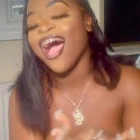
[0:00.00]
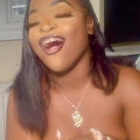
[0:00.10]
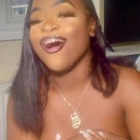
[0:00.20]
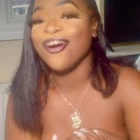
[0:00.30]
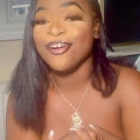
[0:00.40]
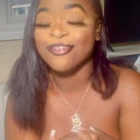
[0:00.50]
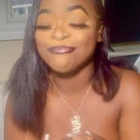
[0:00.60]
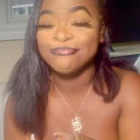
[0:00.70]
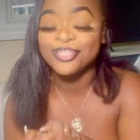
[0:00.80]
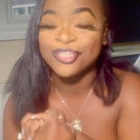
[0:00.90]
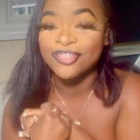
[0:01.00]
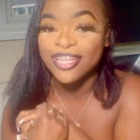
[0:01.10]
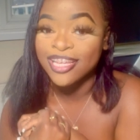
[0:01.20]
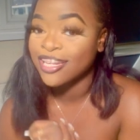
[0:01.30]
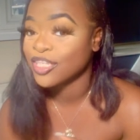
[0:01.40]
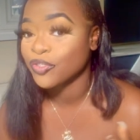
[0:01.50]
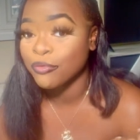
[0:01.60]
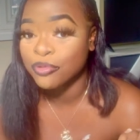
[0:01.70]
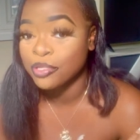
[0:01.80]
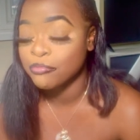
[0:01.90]
Um, so yeah, that's why
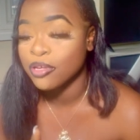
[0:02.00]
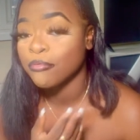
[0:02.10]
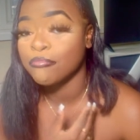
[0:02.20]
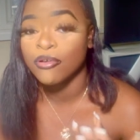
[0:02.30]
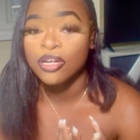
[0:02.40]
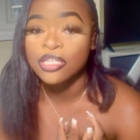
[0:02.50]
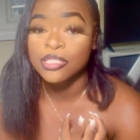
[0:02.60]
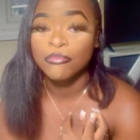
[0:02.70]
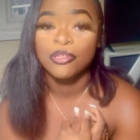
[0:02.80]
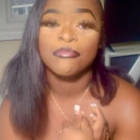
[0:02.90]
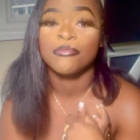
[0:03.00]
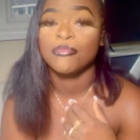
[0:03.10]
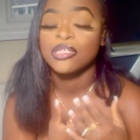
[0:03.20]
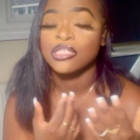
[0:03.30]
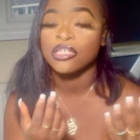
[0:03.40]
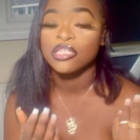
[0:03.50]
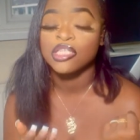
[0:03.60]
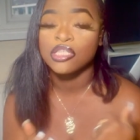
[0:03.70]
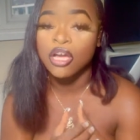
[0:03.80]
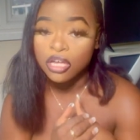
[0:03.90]
I'm going to be unboxing. I'm going to be unboxing her
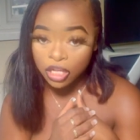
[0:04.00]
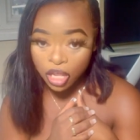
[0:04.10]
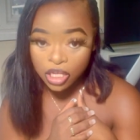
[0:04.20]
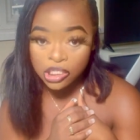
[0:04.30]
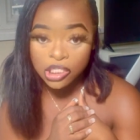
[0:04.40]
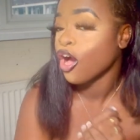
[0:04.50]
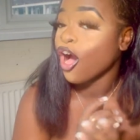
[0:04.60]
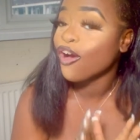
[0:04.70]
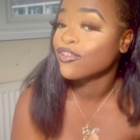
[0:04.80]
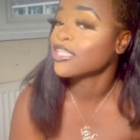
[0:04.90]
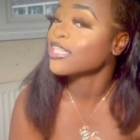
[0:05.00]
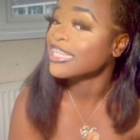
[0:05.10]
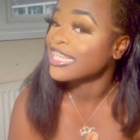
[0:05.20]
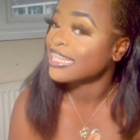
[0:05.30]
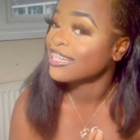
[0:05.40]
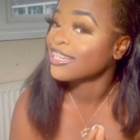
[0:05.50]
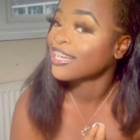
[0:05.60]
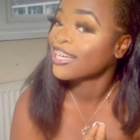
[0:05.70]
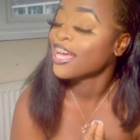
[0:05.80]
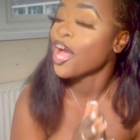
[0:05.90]
sunglasses. Obviously,
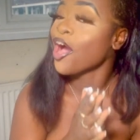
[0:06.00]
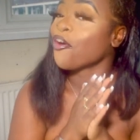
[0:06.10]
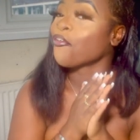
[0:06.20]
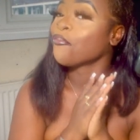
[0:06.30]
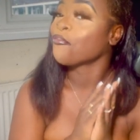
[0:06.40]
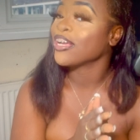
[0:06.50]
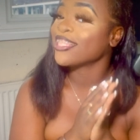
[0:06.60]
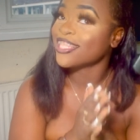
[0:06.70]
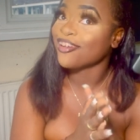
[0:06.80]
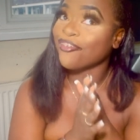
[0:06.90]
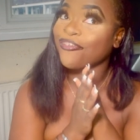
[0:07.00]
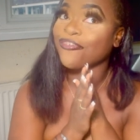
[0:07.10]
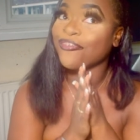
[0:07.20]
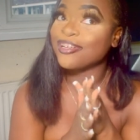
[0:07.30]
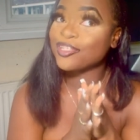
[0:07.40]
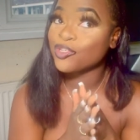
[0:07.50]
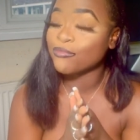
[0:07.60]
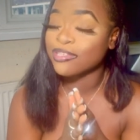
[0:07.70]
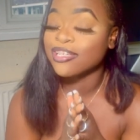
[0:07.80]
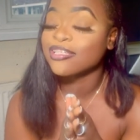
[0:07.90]
when De'arra first
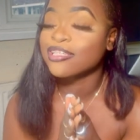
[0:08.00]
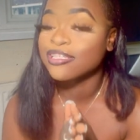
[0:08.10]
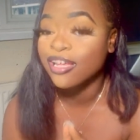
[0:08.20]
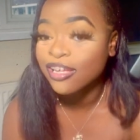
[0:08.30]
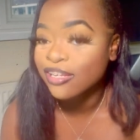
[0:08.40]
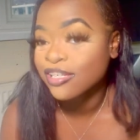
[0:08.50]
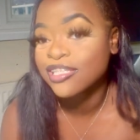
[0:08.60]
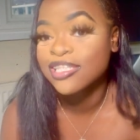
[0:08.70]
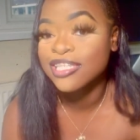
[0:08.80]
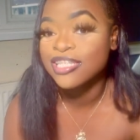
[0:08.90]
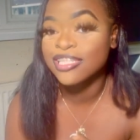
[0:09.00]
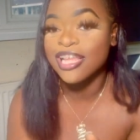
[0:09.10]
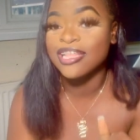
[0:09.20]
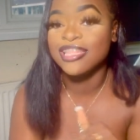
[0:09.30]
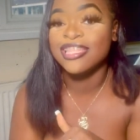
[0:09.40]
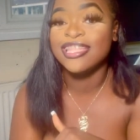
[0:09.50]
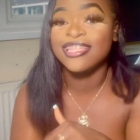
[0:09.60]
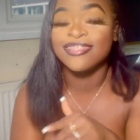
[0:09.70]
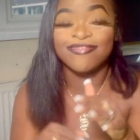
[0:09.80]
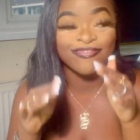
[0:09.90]
dropped her sunglasses, like,
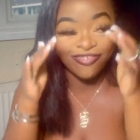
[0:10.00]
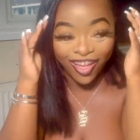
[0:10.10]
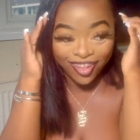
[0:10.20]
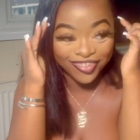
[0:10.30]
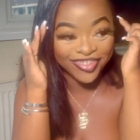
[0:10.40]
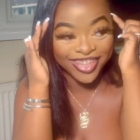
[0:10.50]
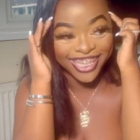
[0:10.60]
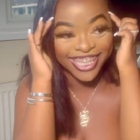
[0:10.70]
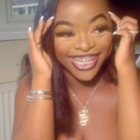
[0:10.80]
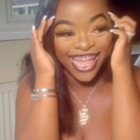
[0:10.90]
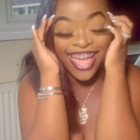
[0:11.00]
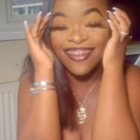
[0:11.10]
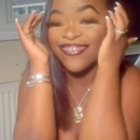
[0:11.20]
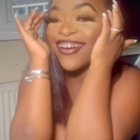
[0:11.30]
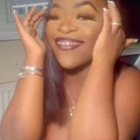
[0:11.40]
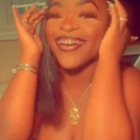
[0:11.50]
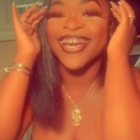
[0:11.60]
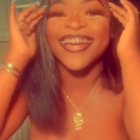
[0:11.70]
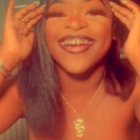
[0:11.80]
bam, everyone went